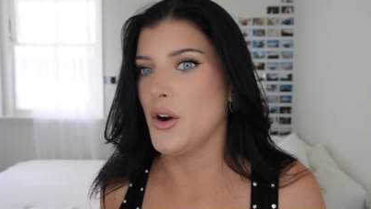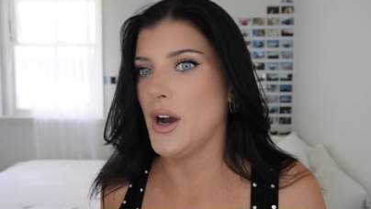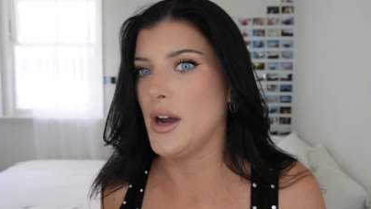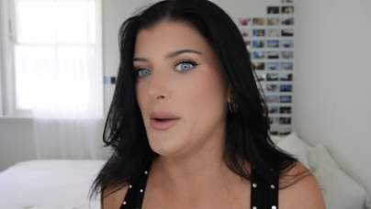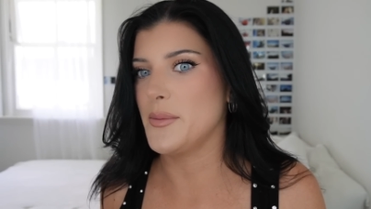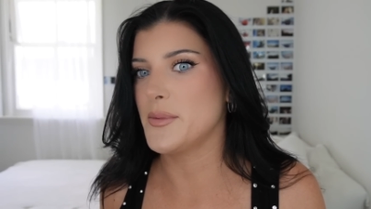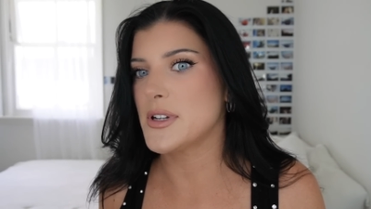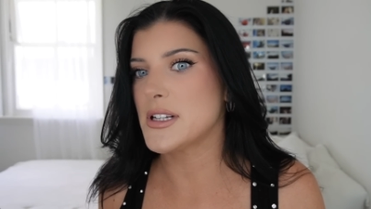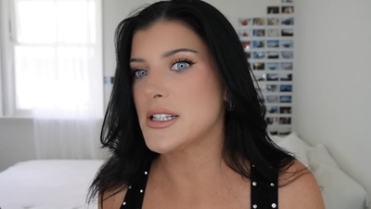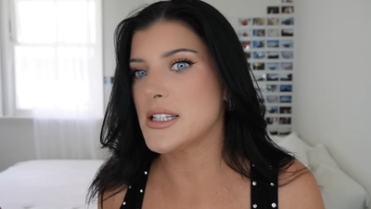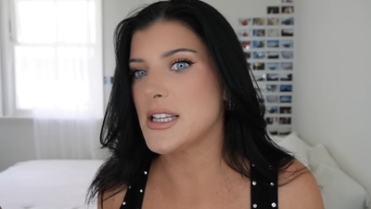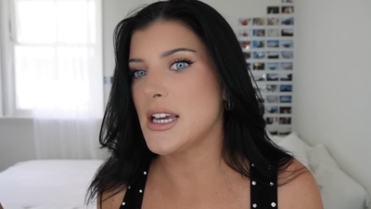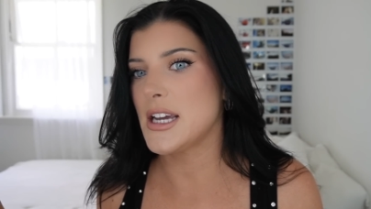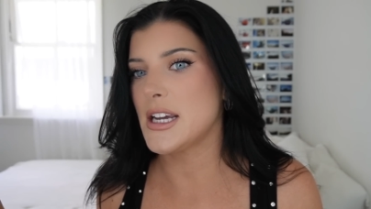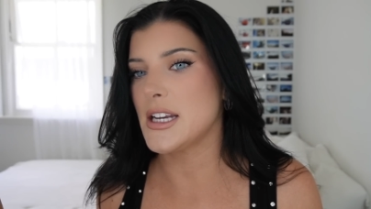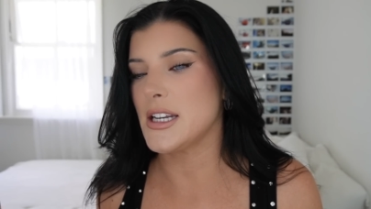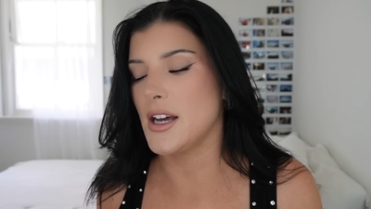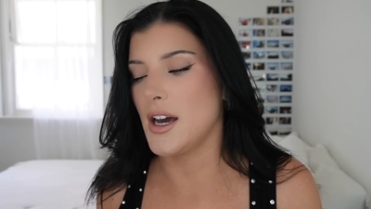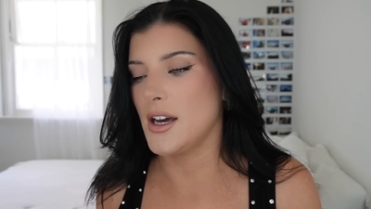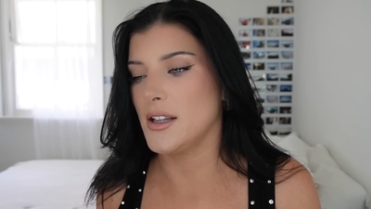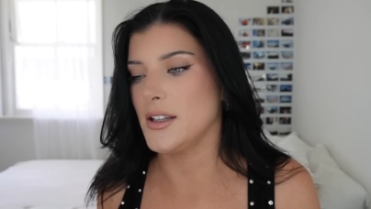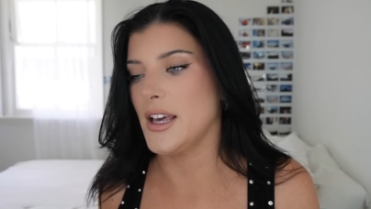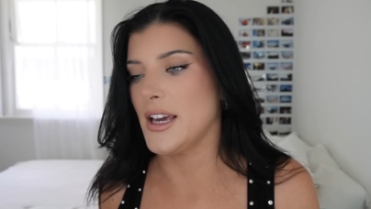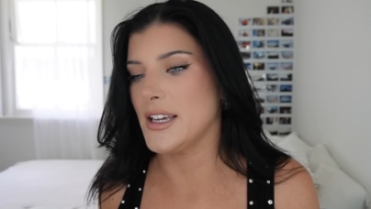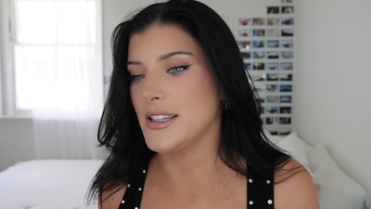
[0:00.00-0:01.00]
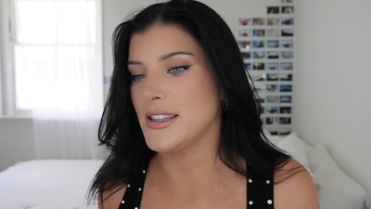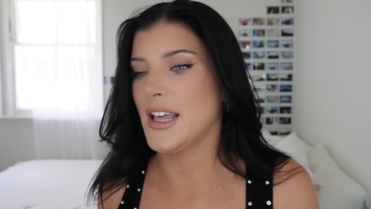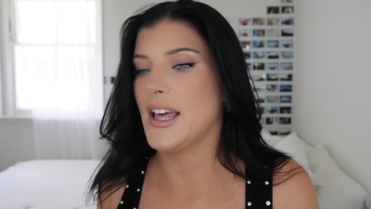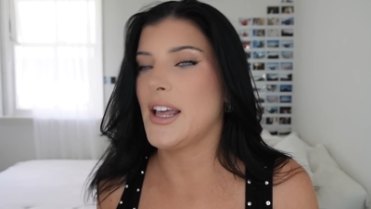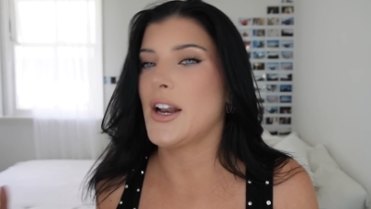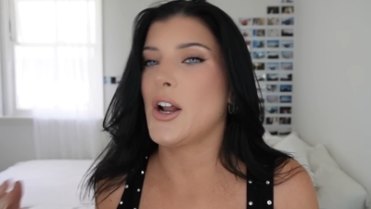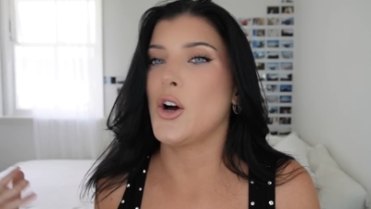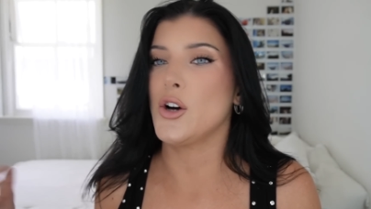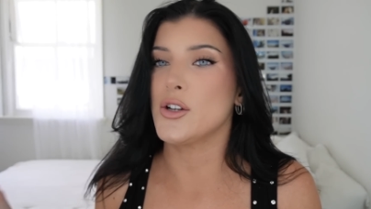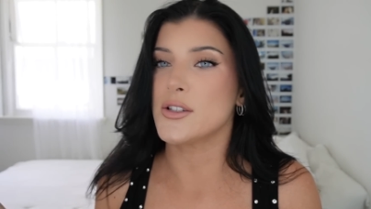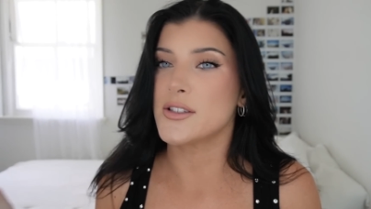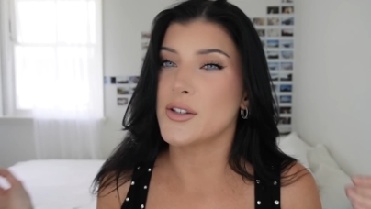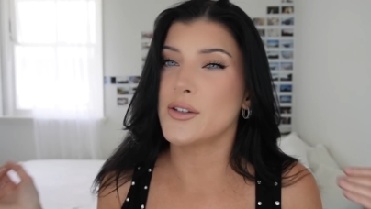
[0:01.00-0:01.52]
I'm just like not like that.
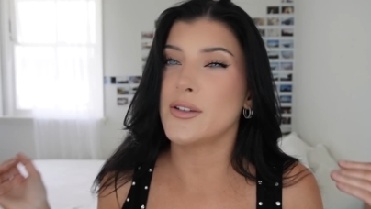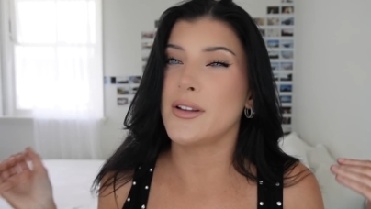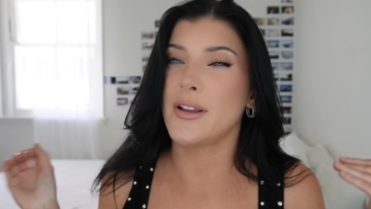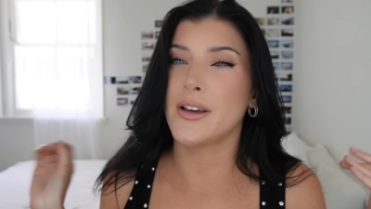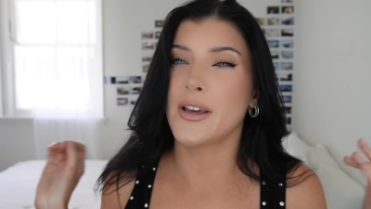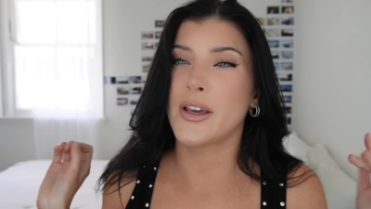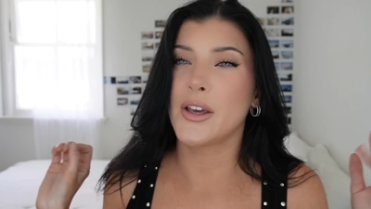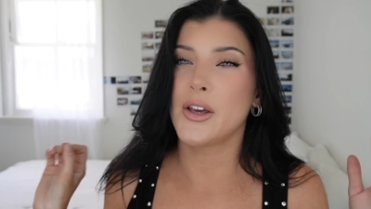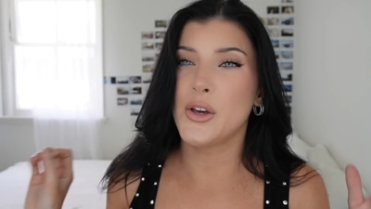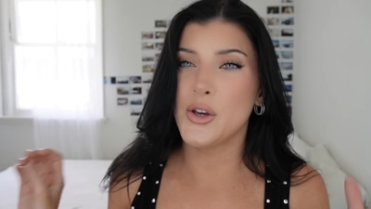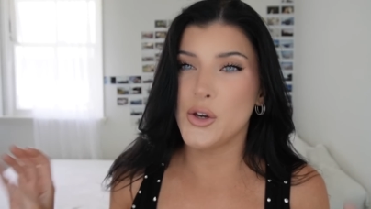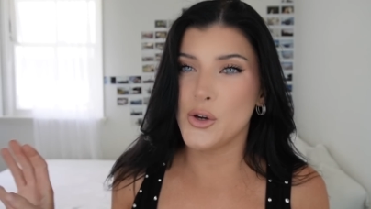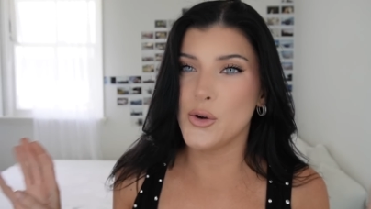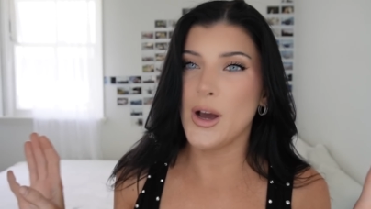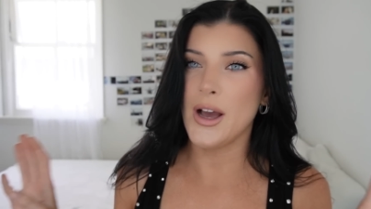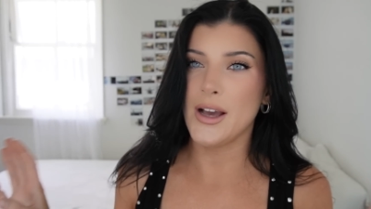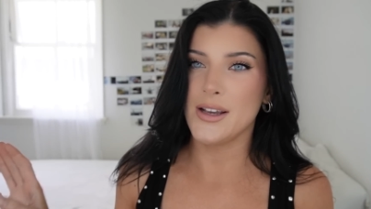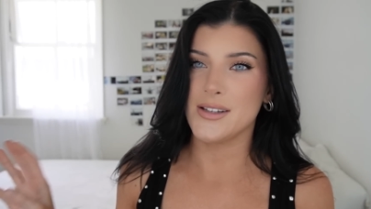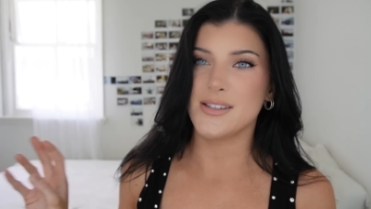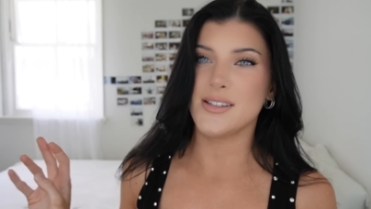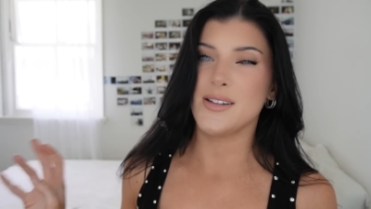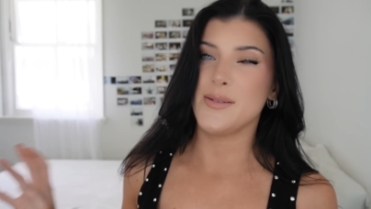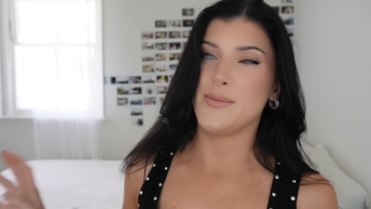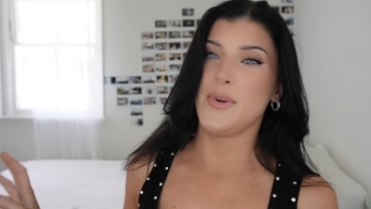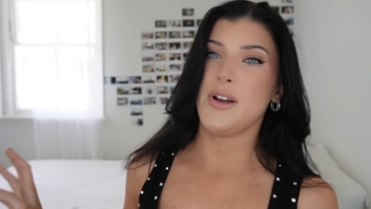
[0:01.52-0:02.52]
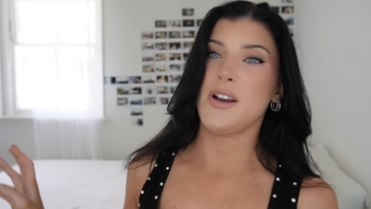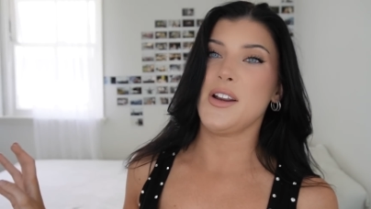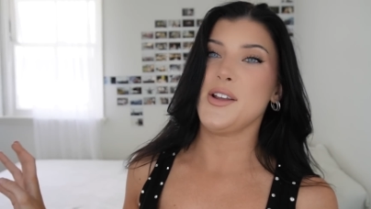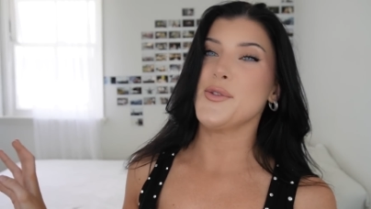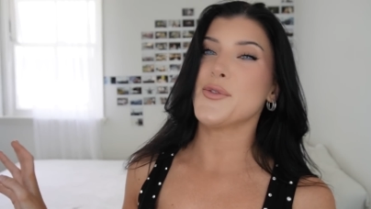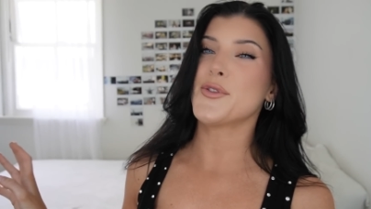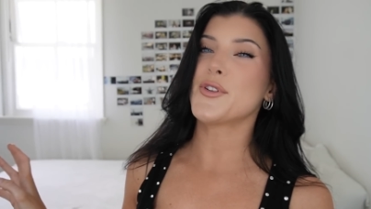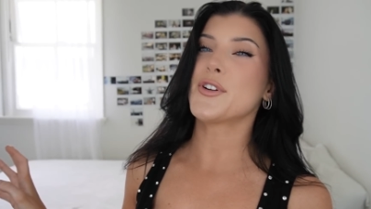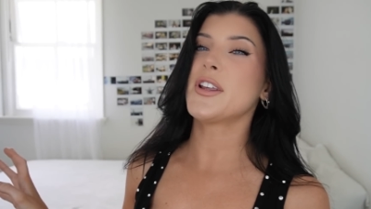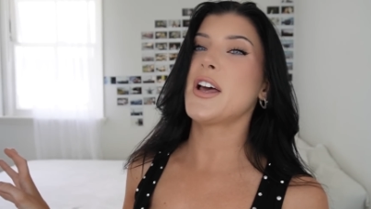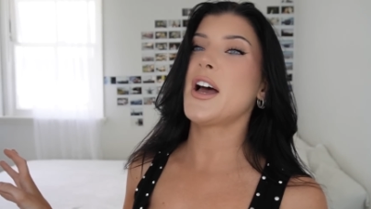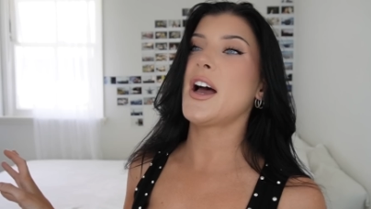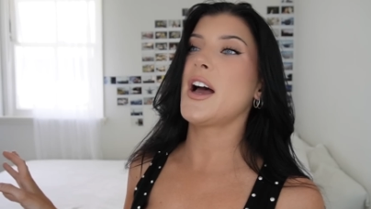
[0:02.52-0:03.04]
Also like who has the money
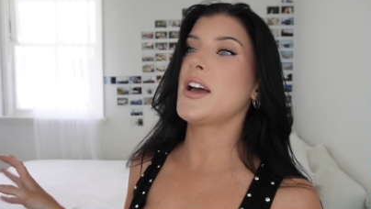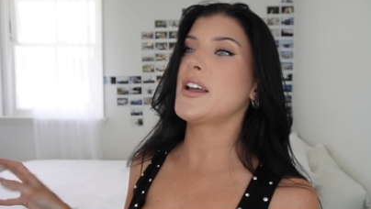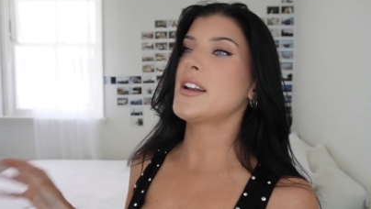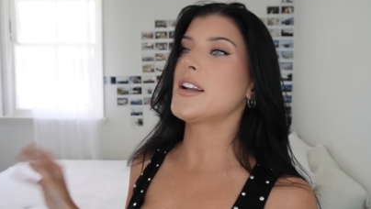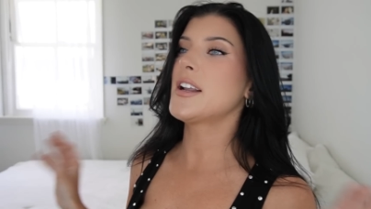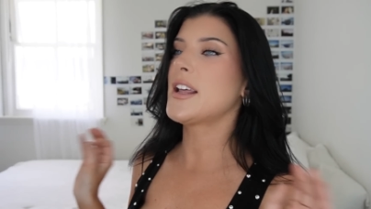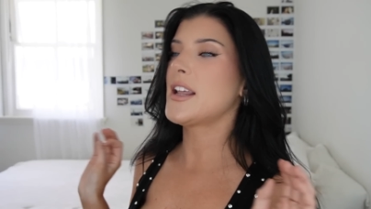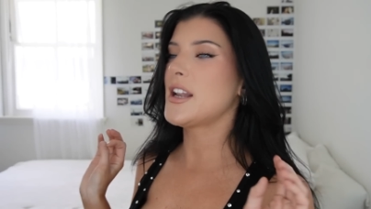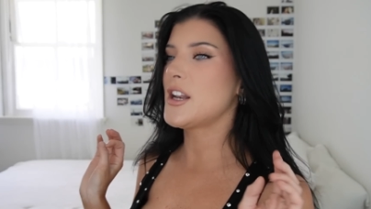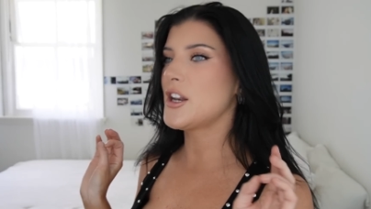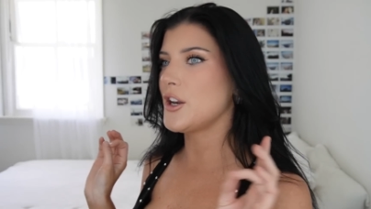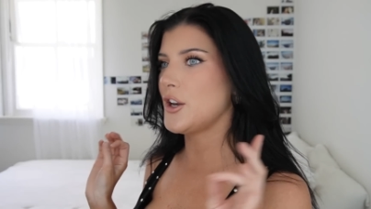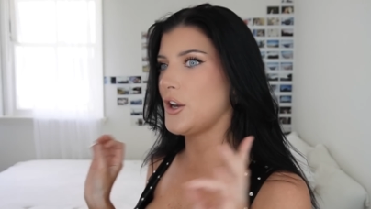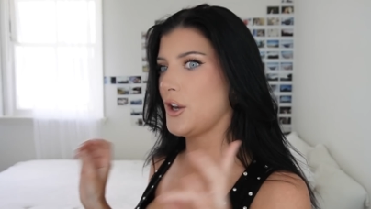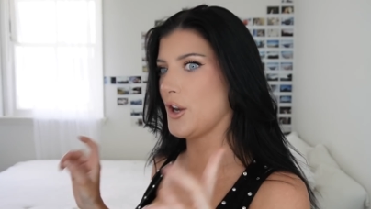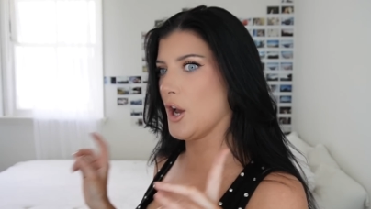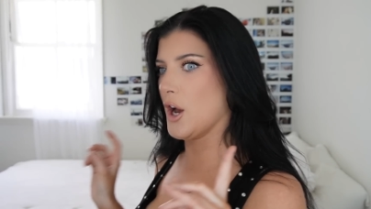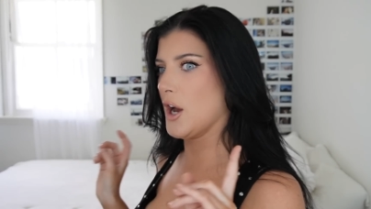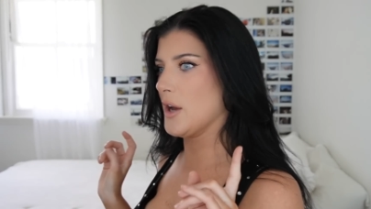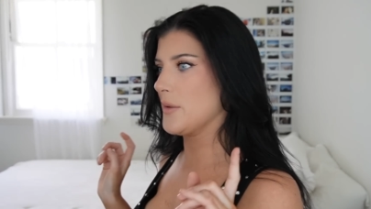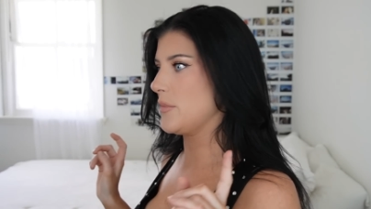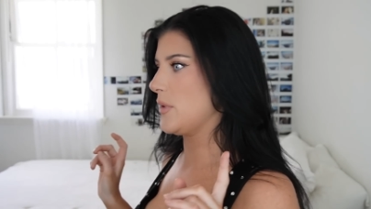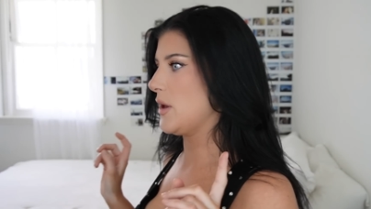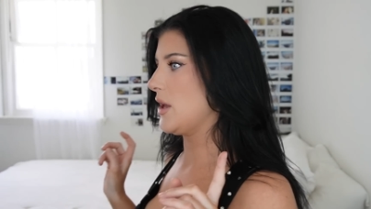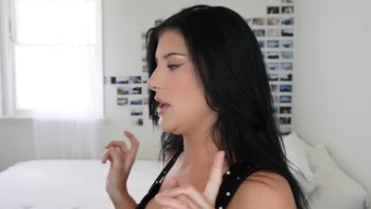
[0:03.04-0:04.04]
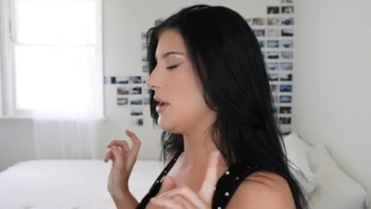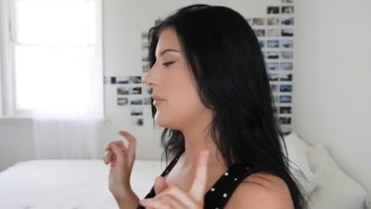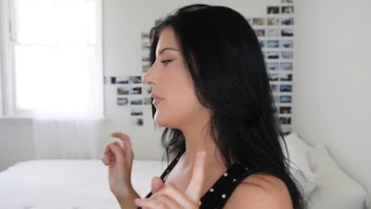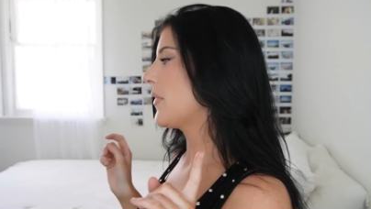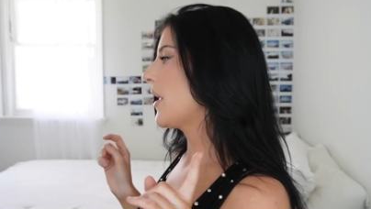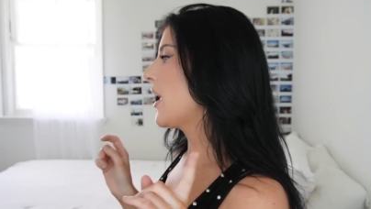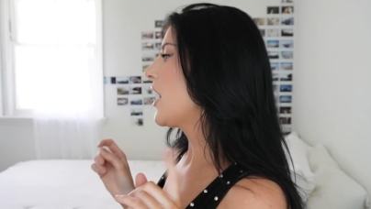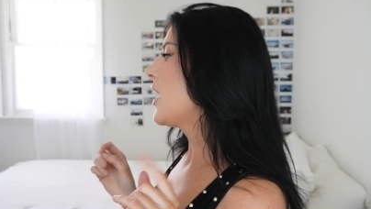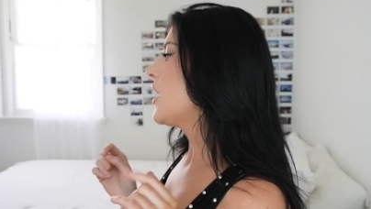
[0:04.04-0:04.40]
for that? Not me.